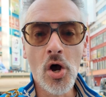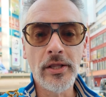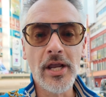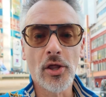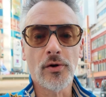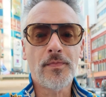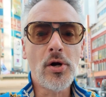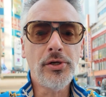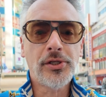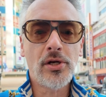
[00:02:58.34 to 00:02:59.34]
on the other
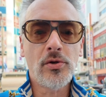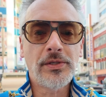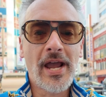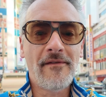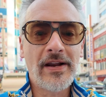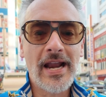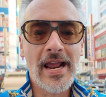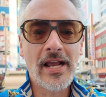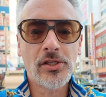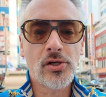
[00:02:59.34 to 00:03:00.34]
person who's having
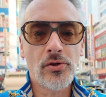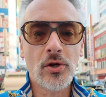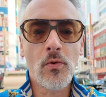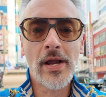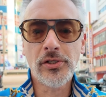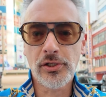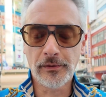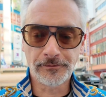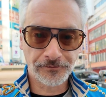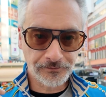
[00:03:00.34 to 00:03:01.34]
to answer the
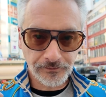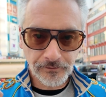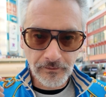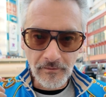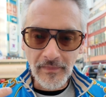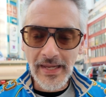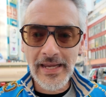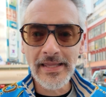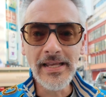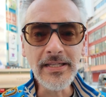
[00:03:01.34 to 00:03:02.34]
question.
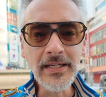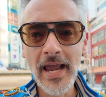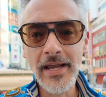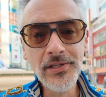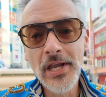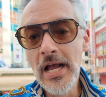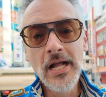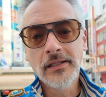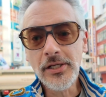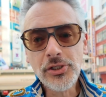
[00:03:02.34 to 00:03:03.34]
In this case,
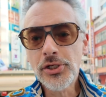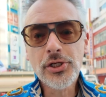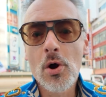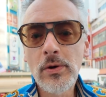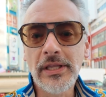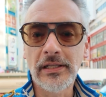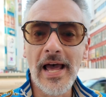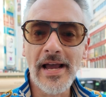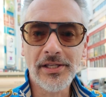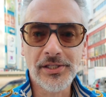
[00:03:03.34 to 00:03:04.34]
let's just go with the
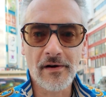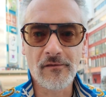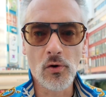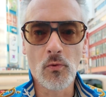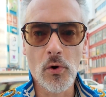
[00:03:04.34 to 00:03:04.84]
last several